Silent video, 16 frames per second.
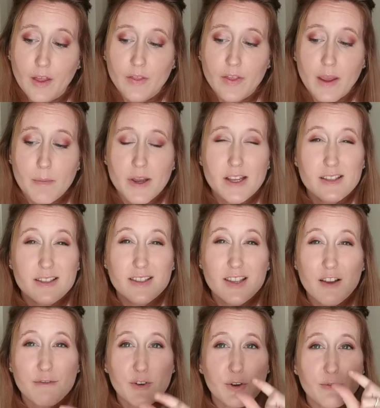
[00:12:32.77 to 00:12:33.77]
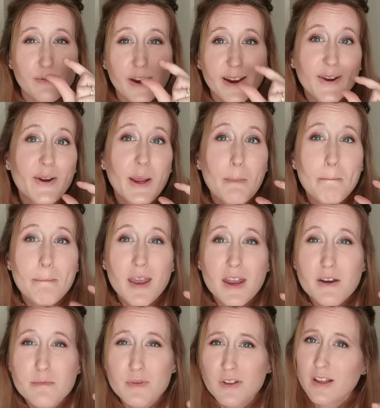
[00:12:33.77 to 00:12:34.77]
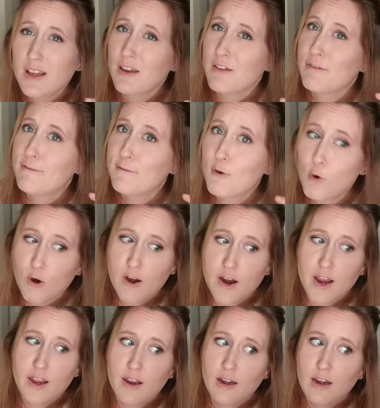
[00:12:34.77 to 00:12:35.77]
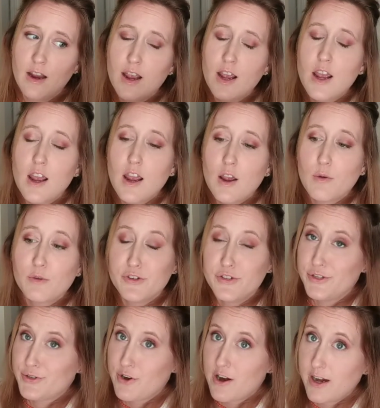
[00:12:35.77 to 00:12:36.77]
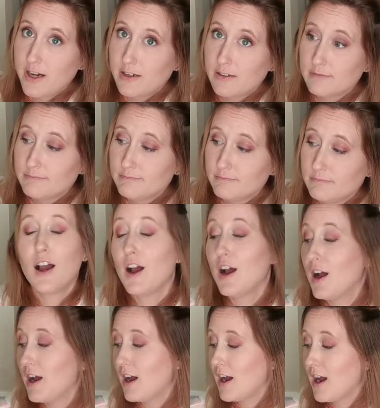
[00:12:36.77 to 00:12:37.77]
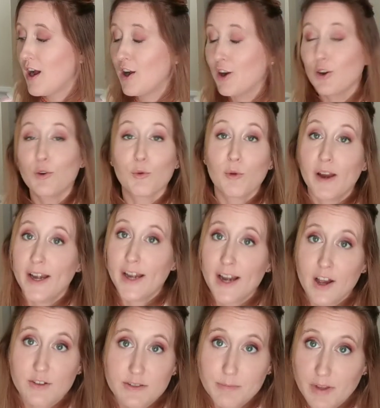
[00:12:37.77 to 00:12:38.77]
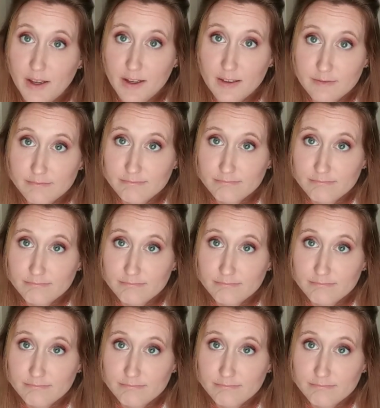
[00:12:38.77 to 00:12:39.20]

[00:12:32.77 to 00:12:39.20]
they might suffer very minimally for it, which is great. A great houseplant.